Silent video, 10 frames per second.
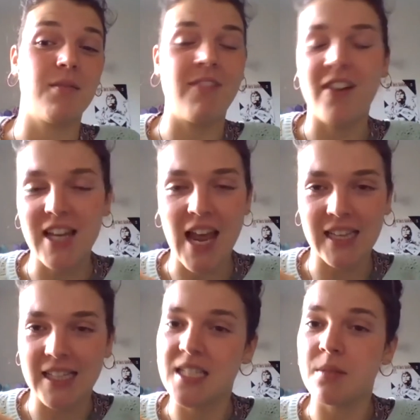very
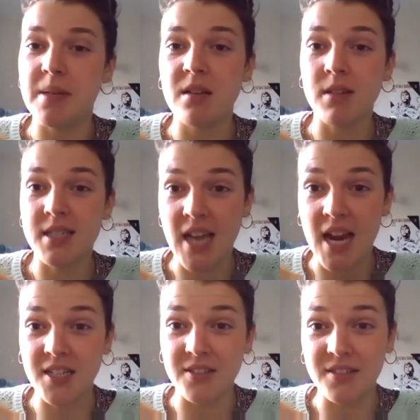likely to be
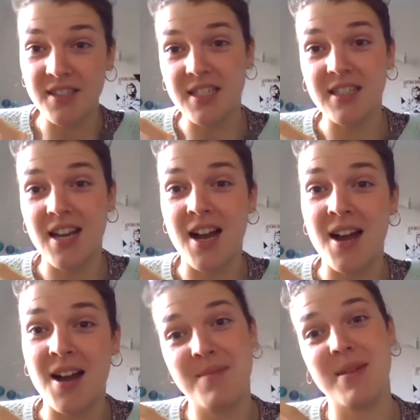recycled,
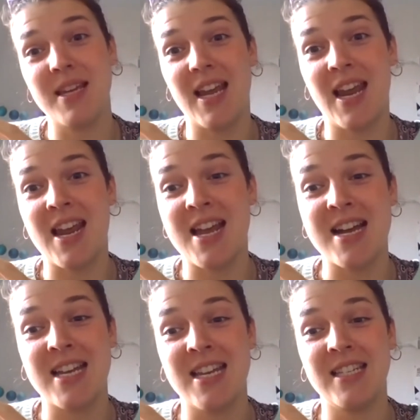
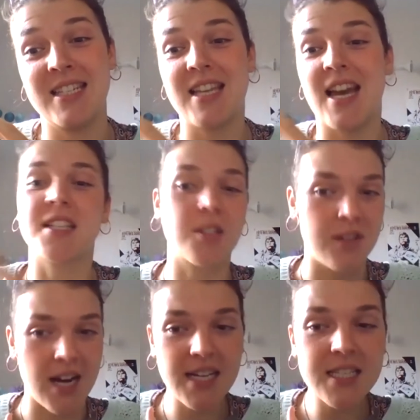and that's
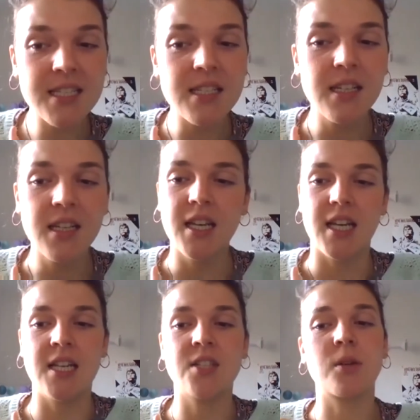great.
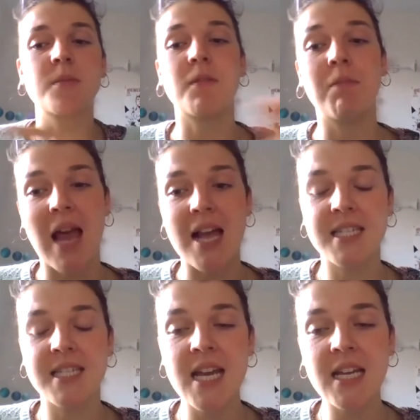In terms of
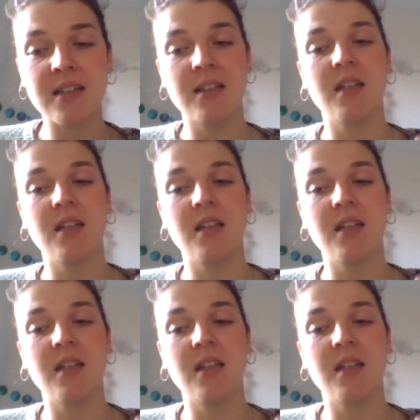plastic,